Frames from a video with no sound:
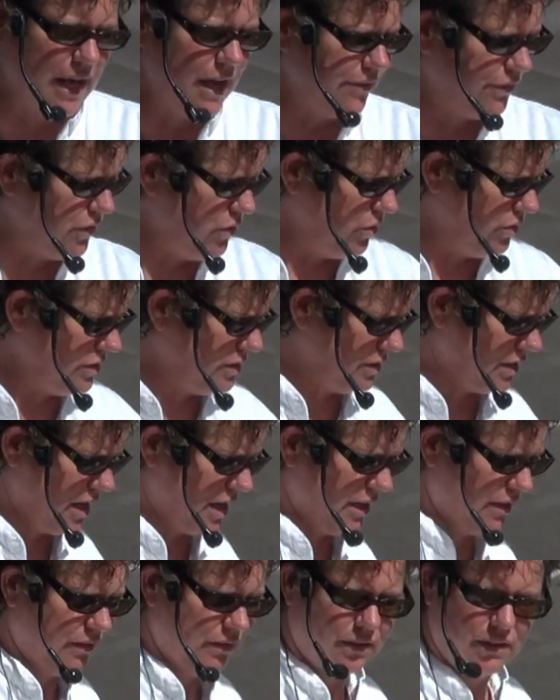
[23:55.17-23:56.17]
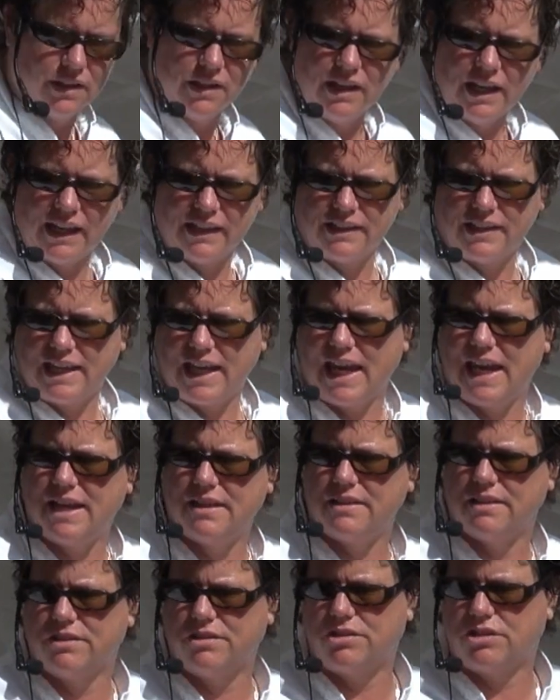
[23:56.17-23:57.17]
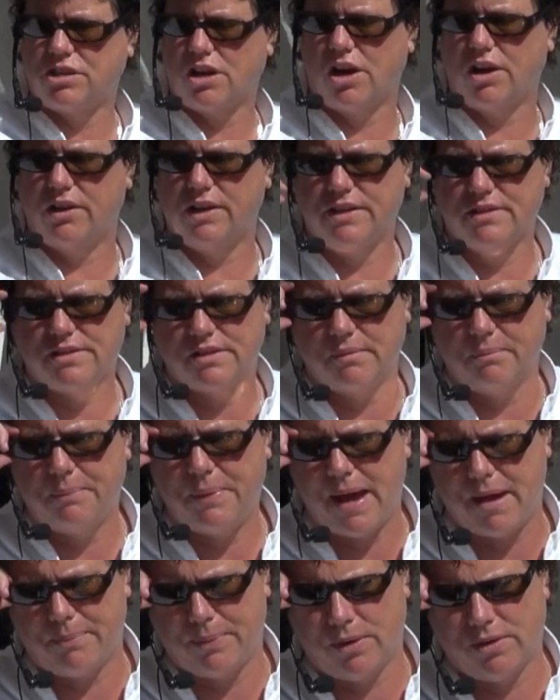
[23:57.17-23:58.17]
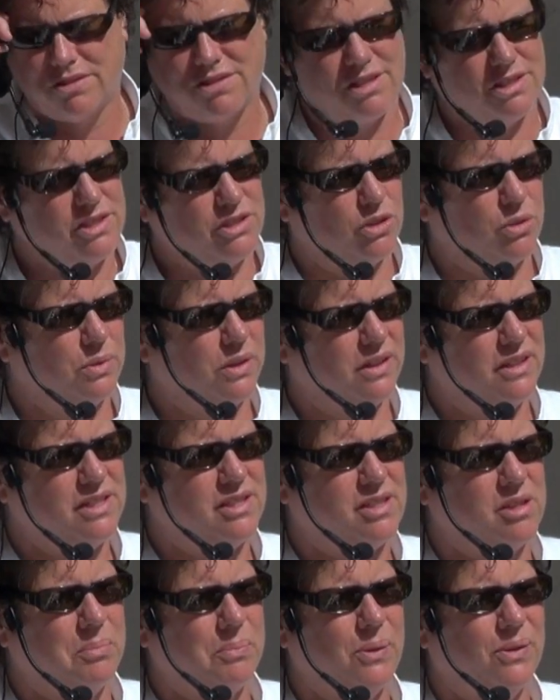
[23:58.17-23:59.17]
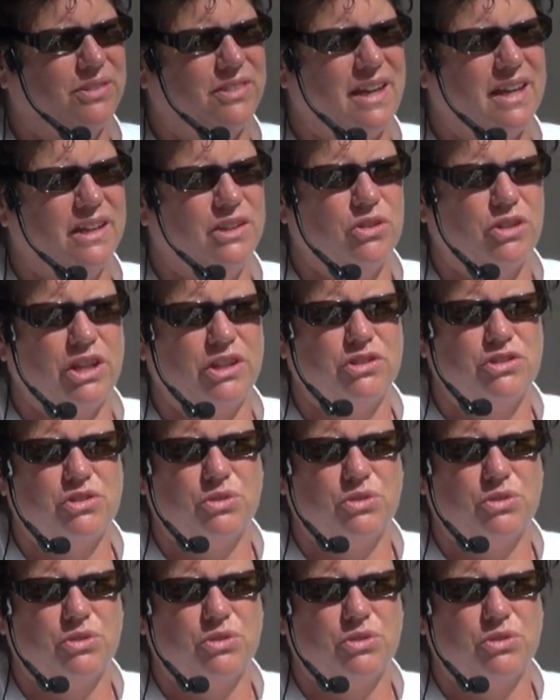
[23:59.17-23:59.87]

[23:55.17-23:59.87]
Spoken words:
got those done. And Kate is charring some peppers. This is a really simple thing you can